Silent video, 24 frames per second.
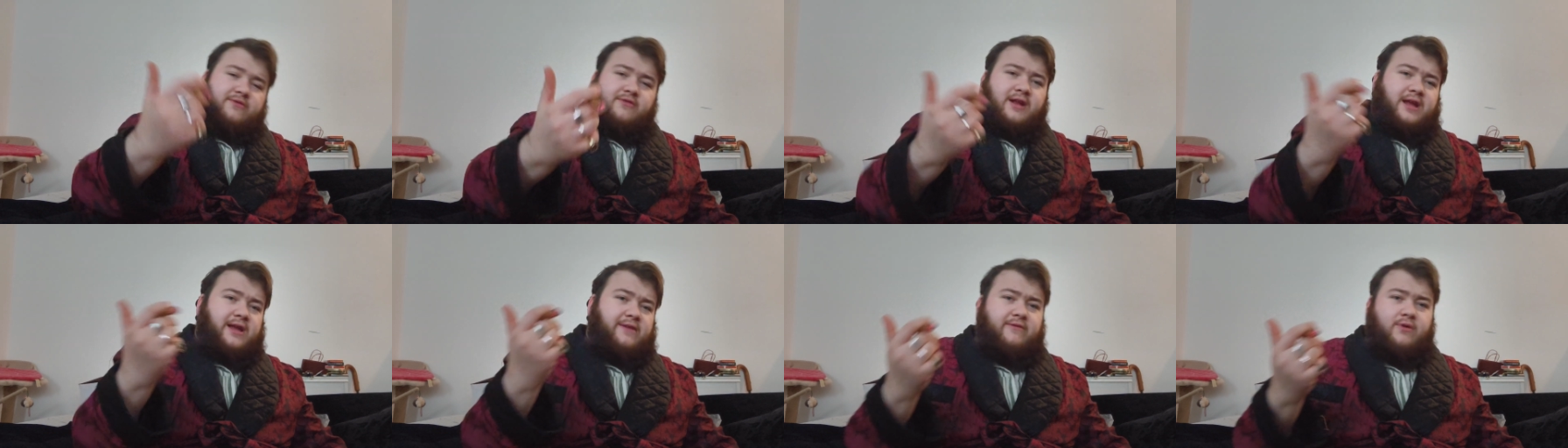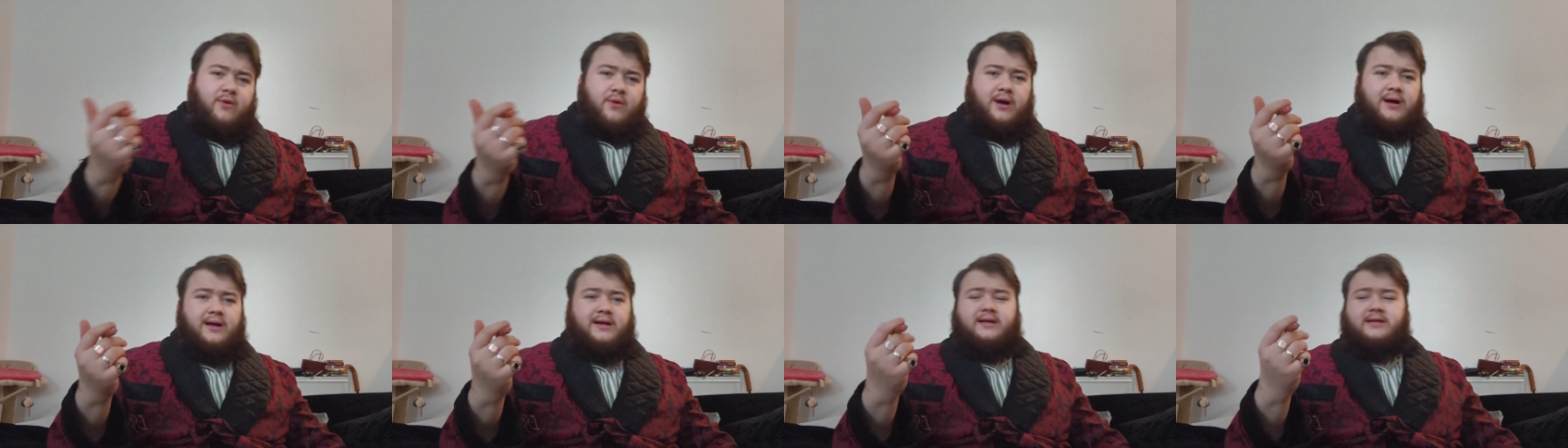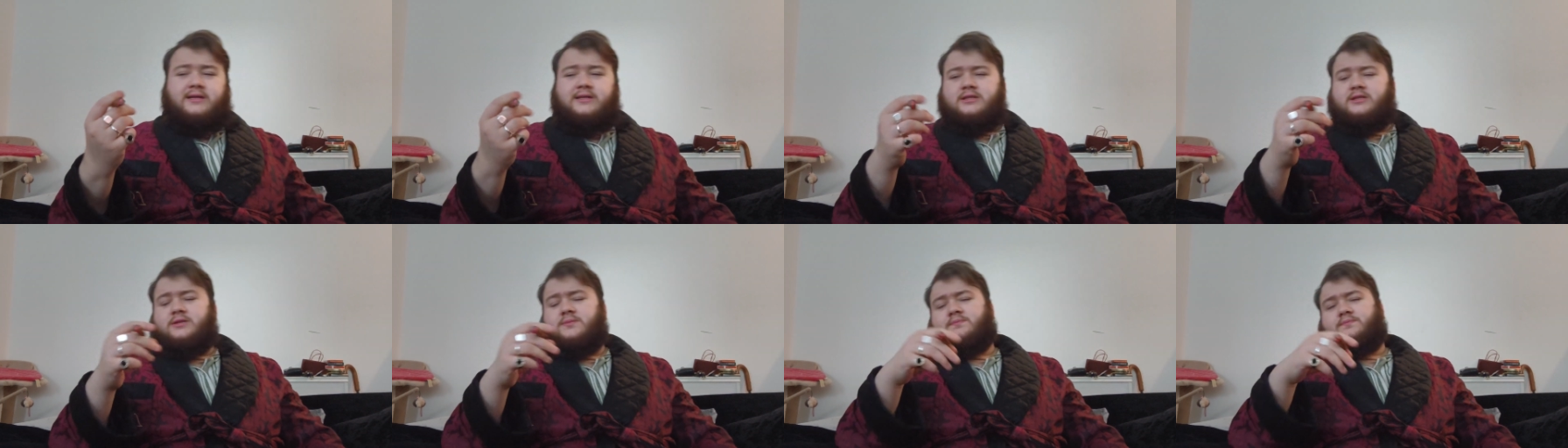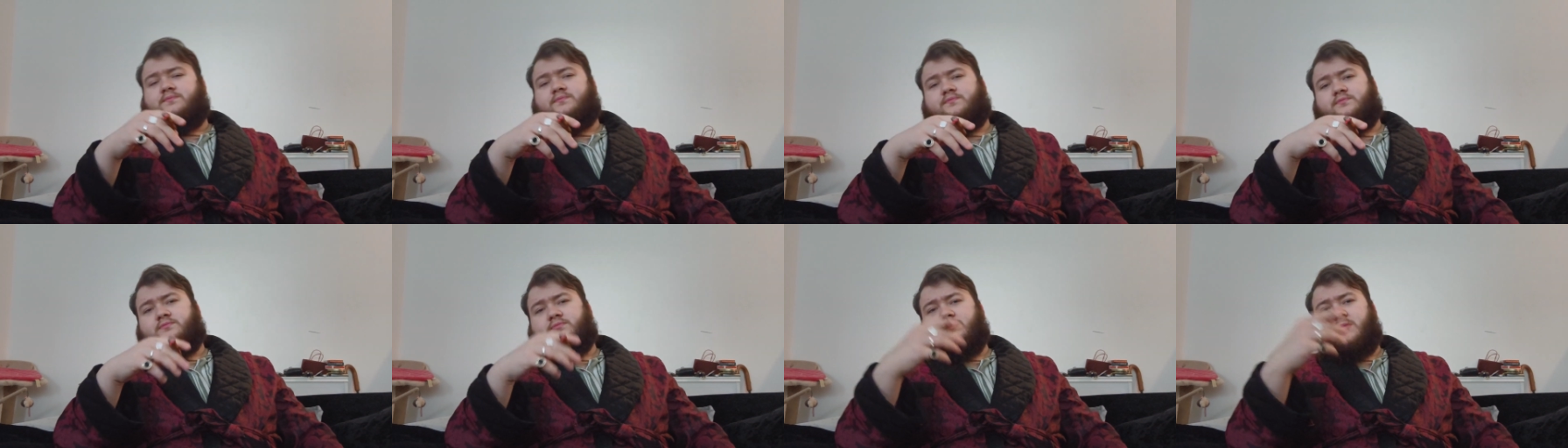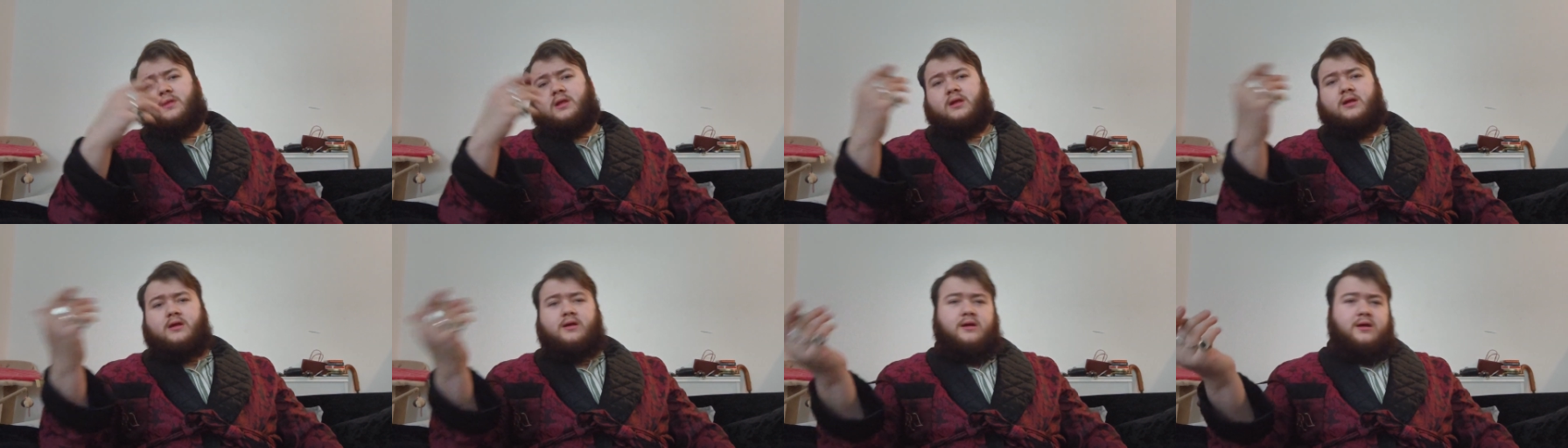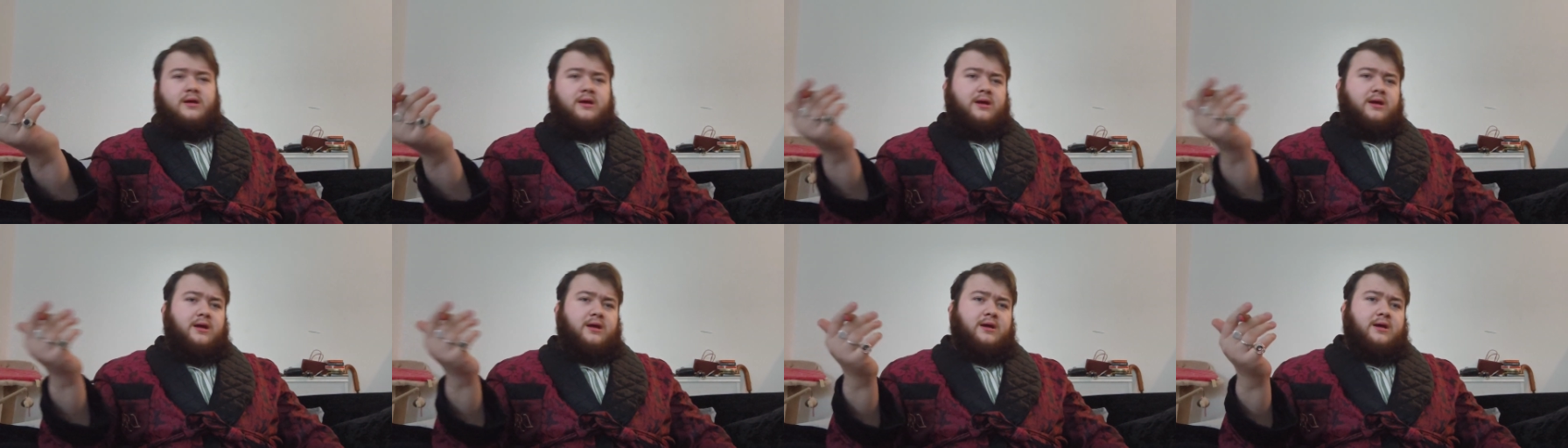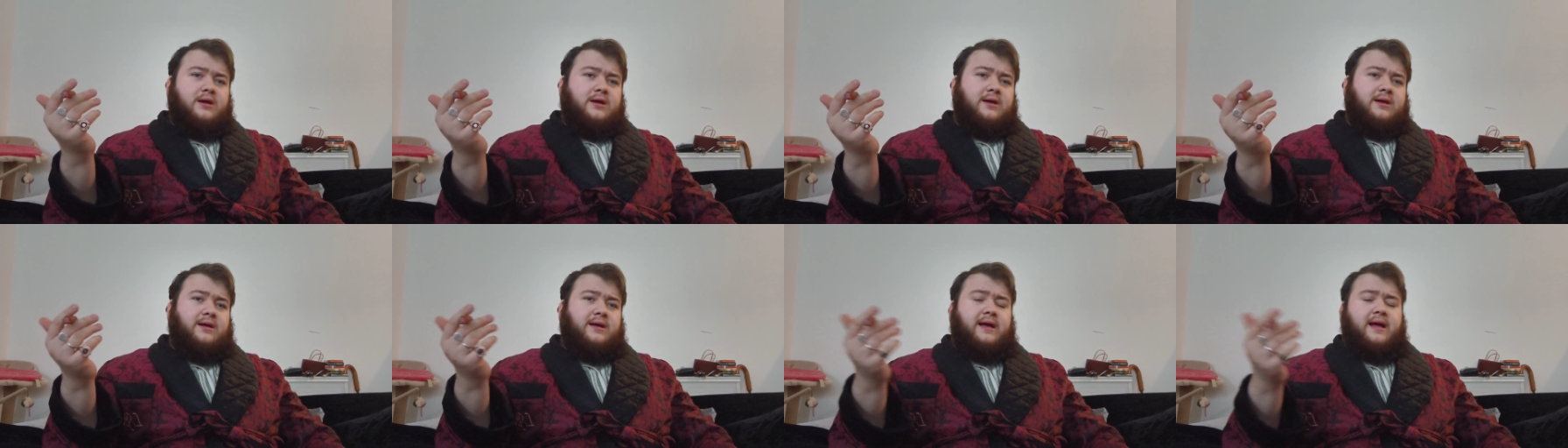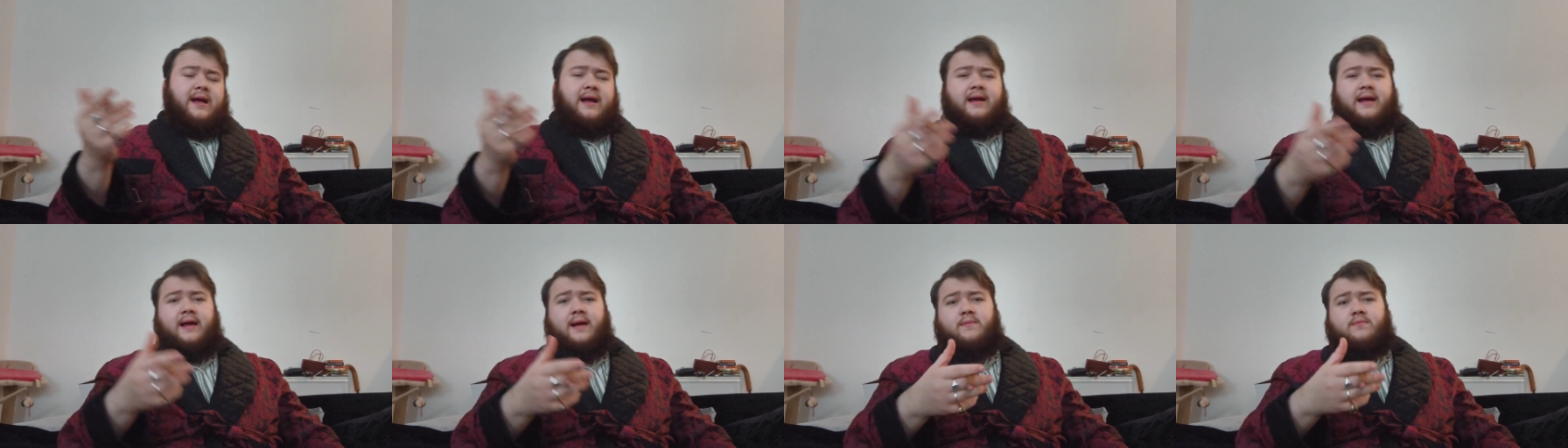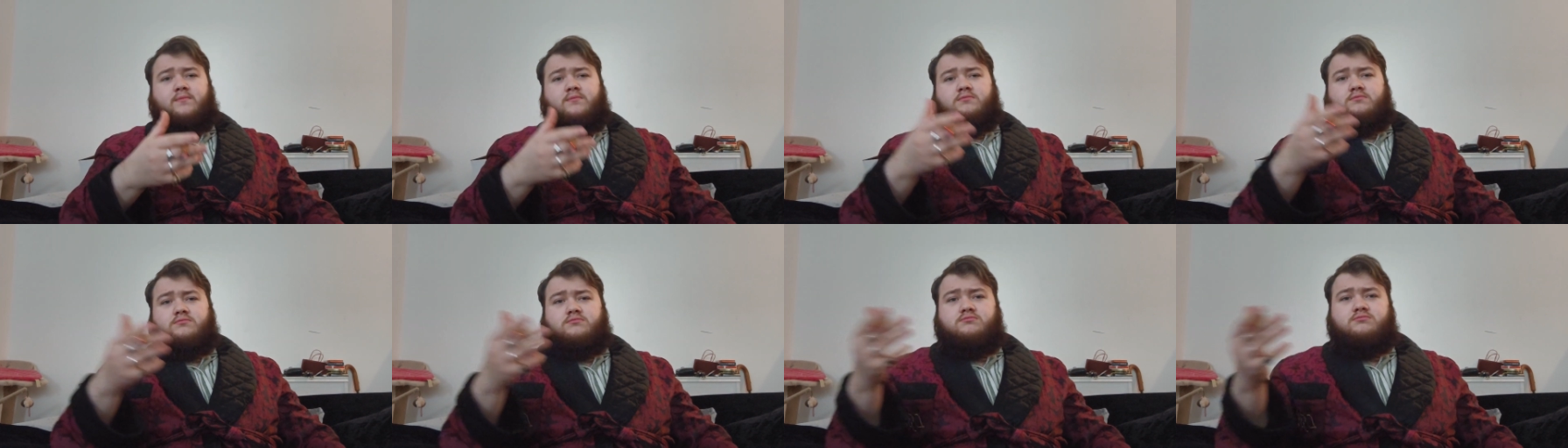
flavour wise, again,